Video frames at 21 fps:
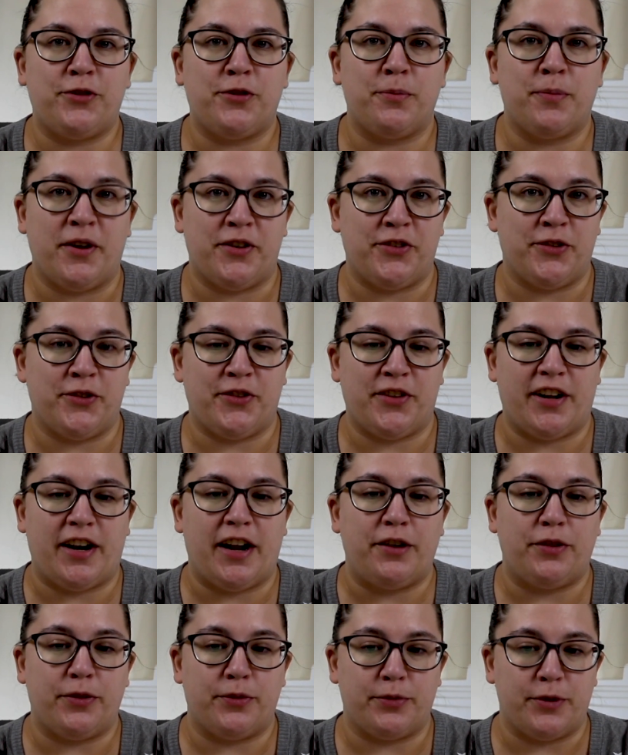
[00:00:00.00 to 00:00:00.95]
some puzzles that
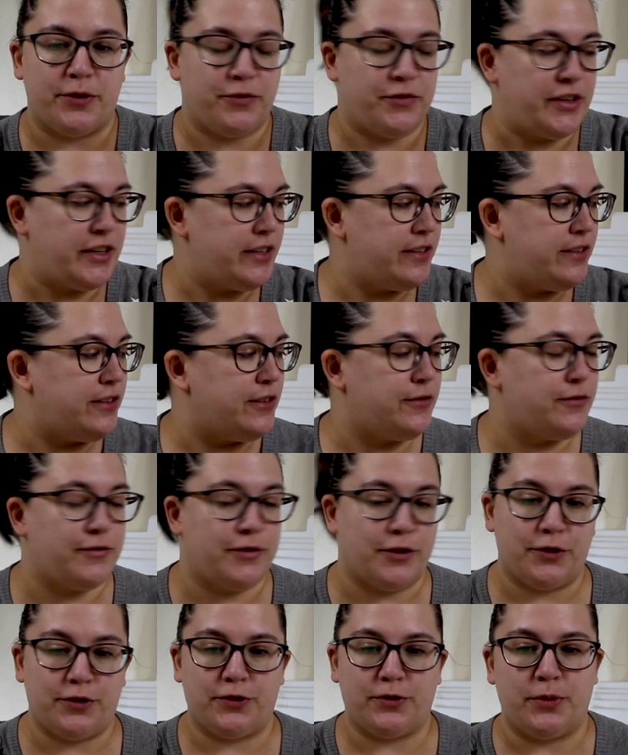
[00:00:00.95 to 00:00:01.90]
I thrifted. The
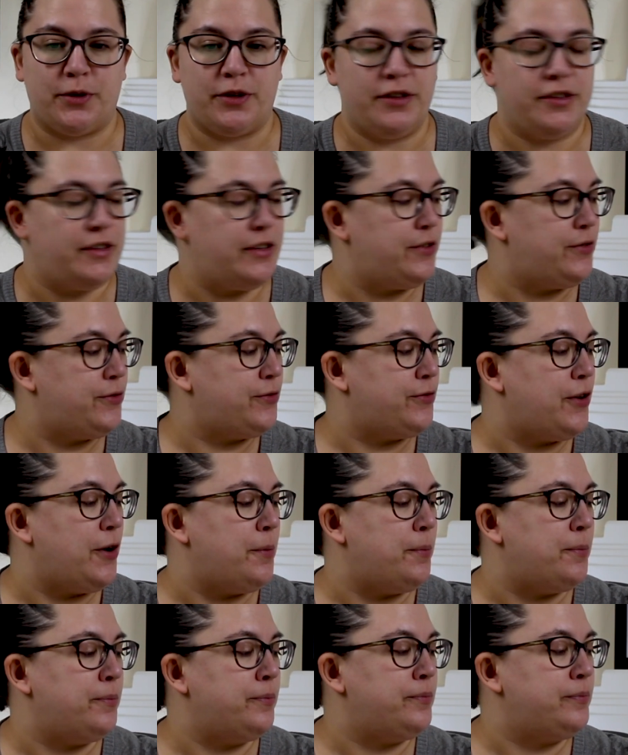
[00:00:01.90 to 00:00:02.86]
first one is
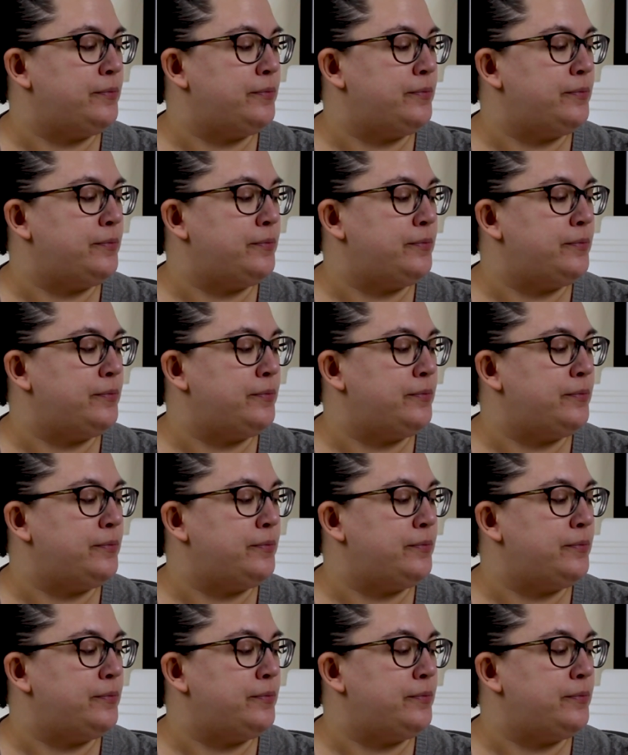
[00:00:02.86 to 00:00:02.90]
from